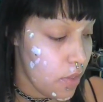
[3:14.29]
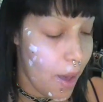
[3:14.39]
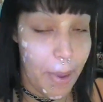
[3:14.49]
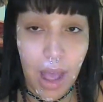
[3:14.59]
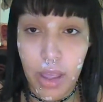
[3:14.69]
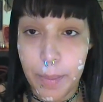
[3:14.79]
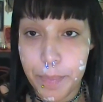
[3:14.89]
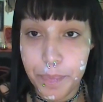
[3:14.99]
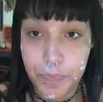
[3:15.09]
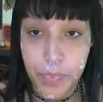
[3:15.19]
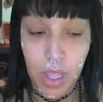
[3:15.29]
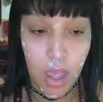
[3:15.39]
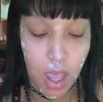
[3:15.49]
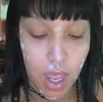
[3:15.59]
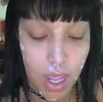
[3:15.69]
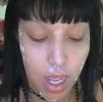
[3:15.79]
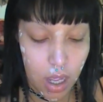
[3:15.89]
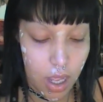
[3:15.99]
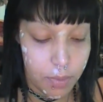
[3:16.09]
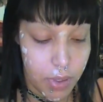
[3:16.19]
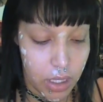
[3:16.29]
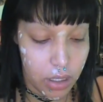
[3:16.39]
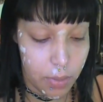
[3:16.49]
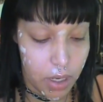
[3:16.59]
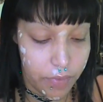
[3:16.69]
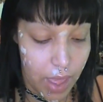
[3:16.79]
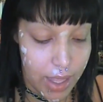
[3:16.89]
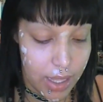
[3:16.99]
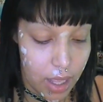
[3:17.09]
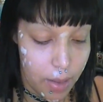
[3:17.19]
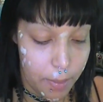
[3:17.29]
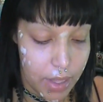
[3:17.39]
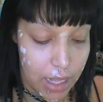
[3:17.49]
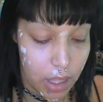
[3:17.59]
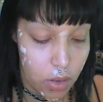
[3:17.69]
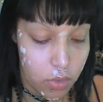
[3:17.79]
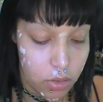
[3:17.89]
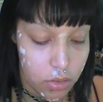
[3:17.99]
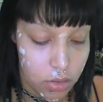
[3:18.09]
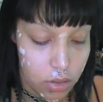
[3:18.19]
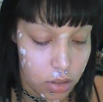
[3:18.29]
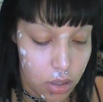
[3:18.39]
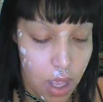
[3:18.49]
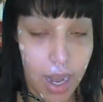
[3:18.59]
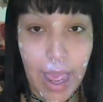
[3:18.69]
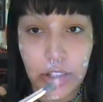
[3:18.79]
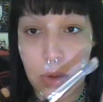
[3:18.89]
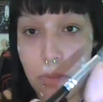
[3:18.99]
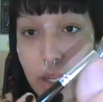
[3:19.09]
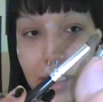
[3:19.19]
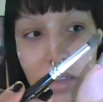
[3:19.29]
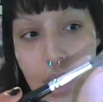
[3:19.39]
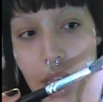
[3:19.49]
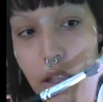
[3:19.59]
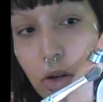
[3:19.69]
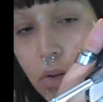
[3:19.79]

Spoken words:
palette and put a little bit of that yellow. And I actually mixed the yellow